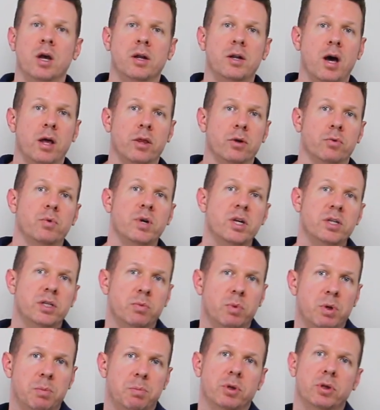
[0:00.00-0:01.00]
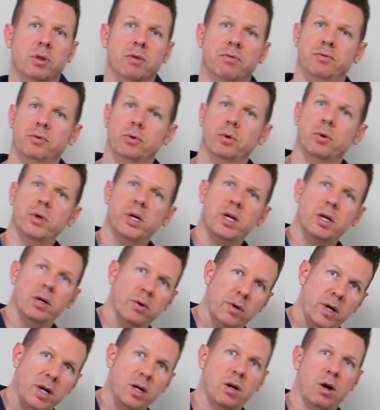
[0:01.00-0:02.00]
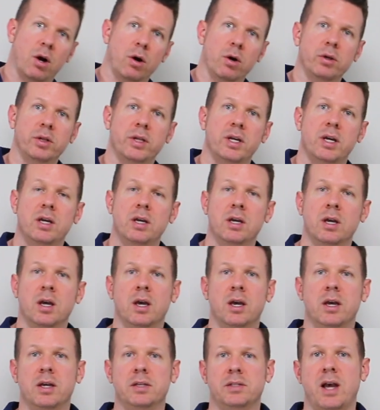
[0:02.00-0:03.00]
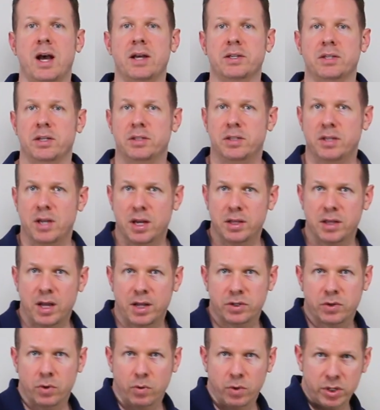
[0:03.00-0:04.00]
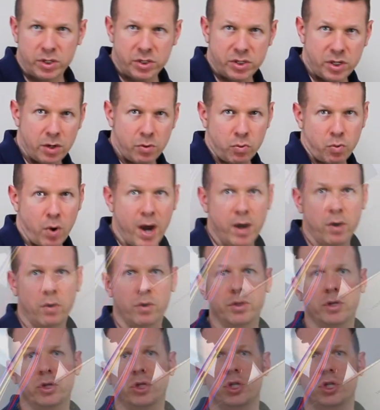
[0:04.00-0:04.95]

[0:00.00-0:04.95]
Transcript: Now the reason we put the fuel heater in early is, as I said, that's going to sit right on the